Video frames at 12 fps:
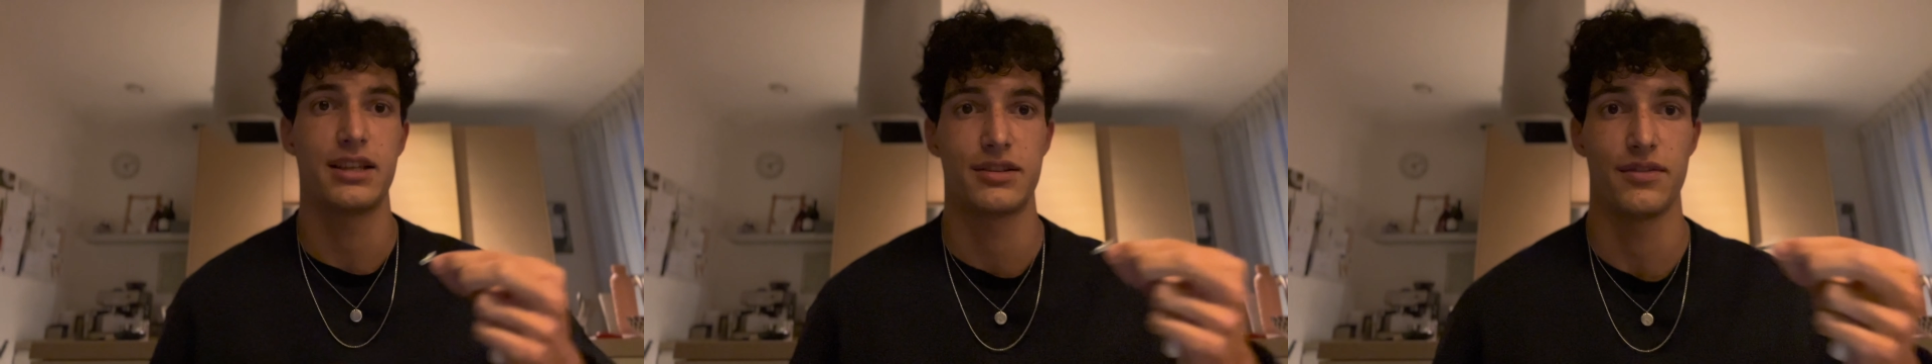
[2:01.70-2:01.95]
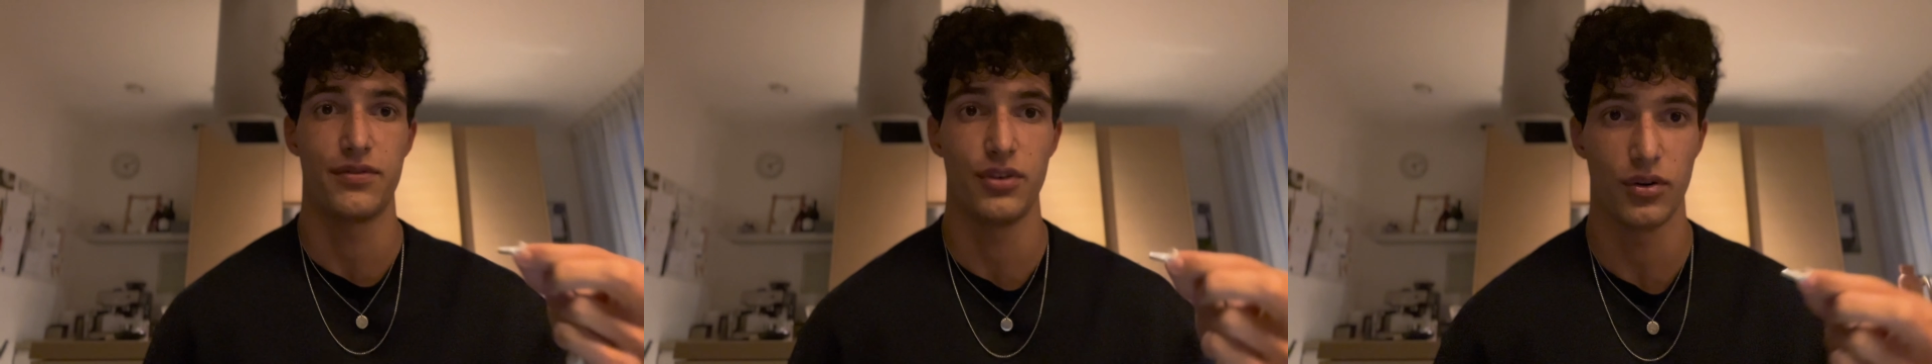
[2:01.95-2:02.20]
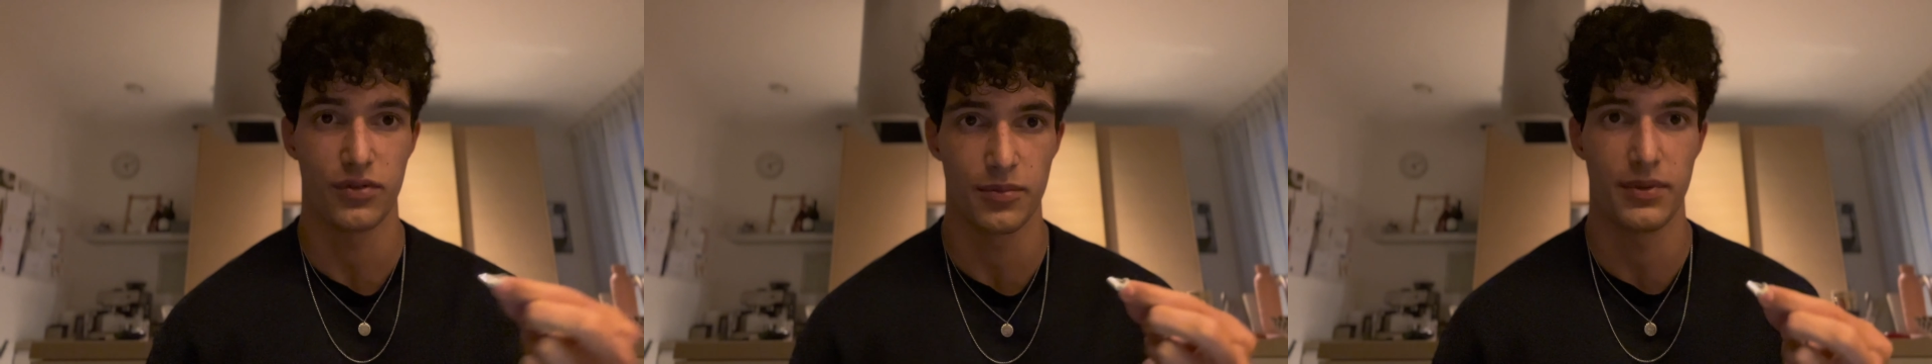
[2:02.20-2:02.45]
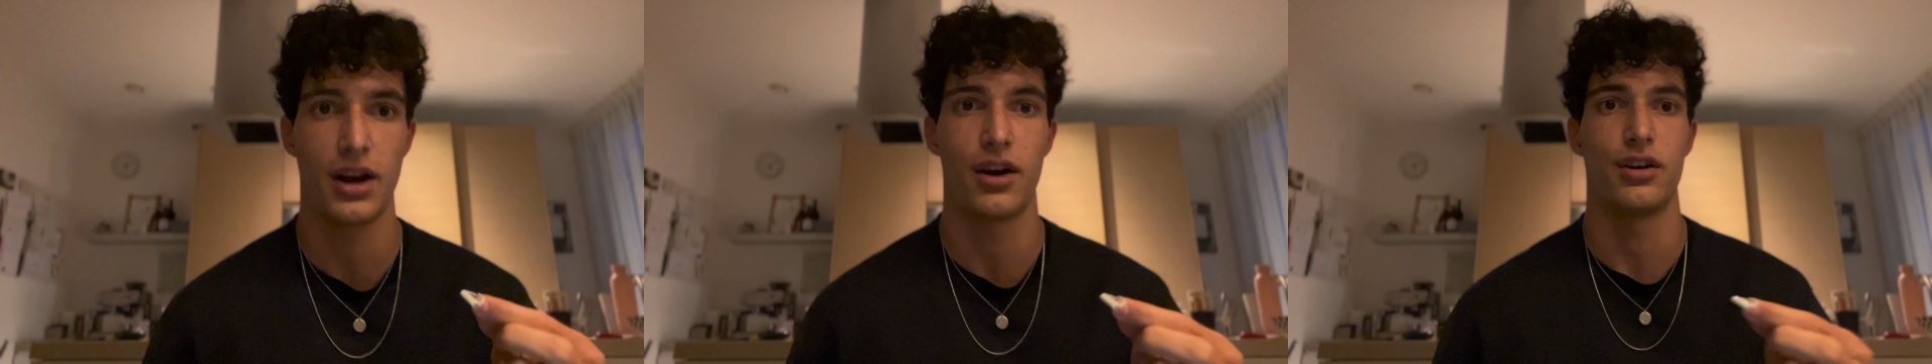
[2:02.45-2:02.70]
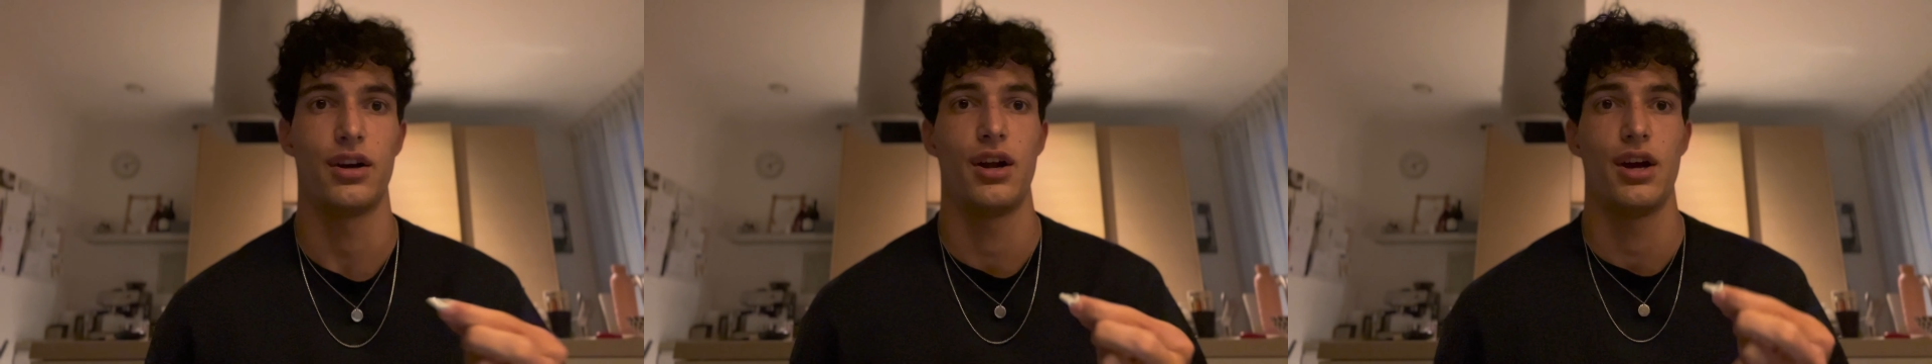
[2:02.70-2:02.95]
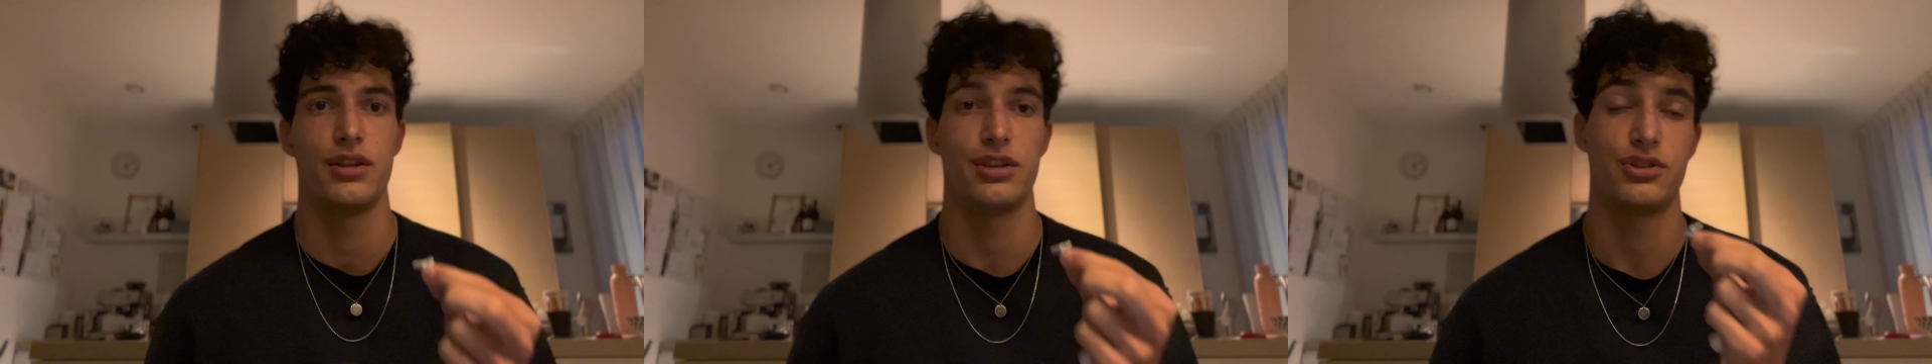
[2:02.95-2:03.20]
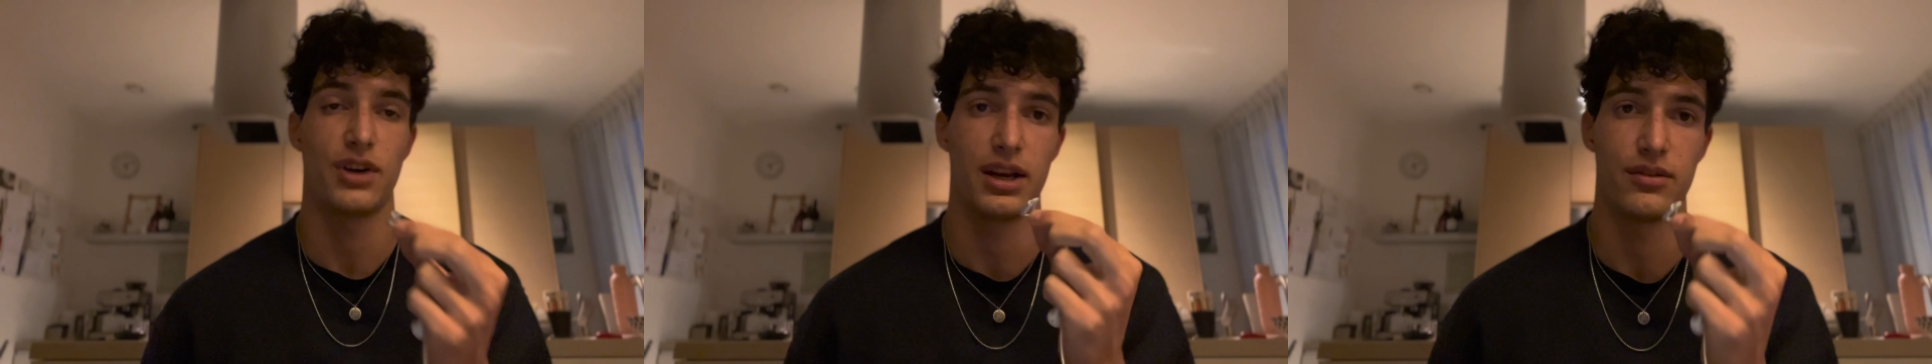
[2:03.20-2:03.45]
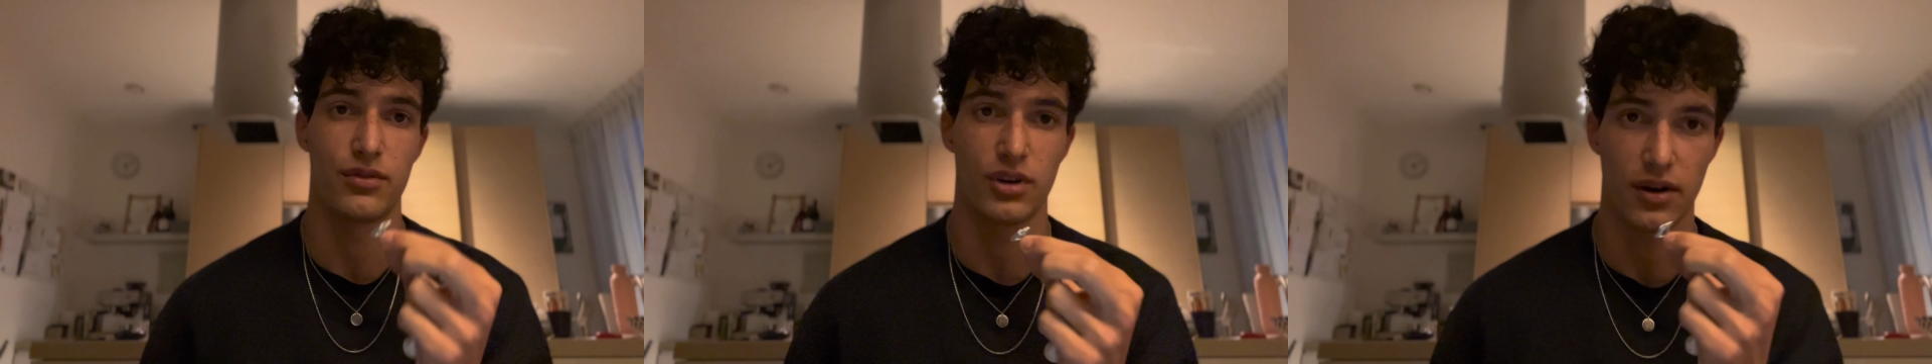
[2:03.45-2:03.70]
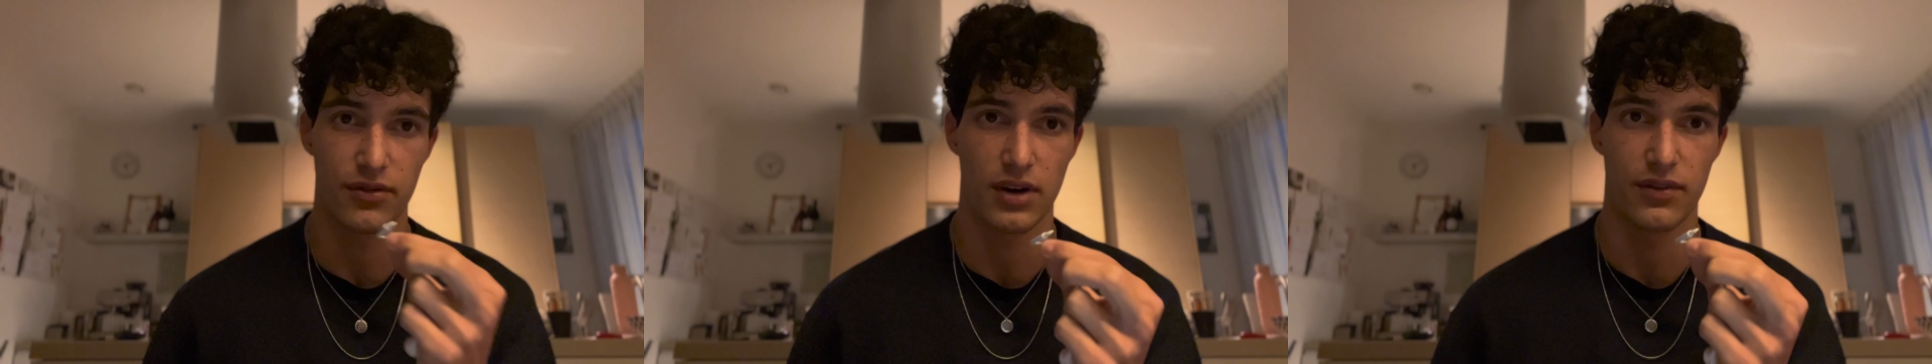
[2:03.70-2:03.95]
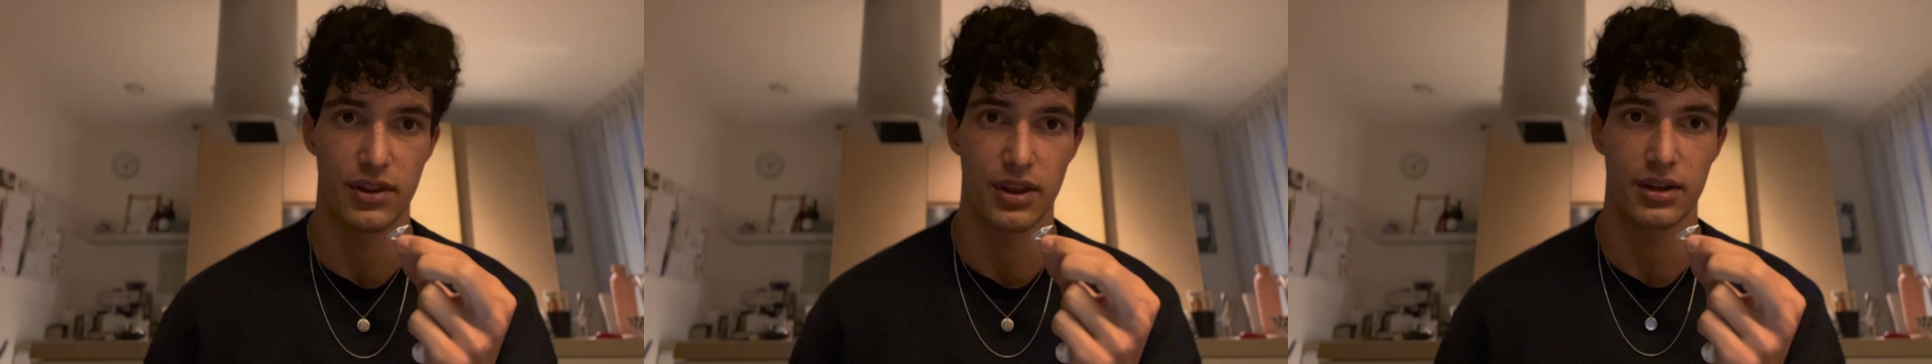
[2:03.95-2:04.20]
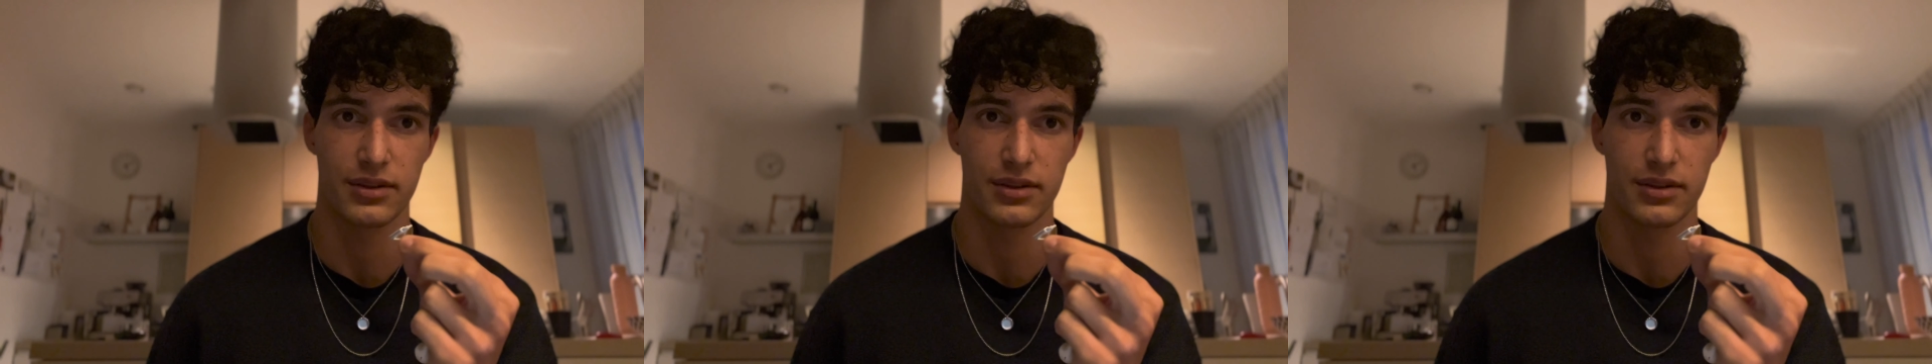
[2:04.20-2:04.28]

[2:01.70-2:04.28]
the fuel from there to try and recover everything.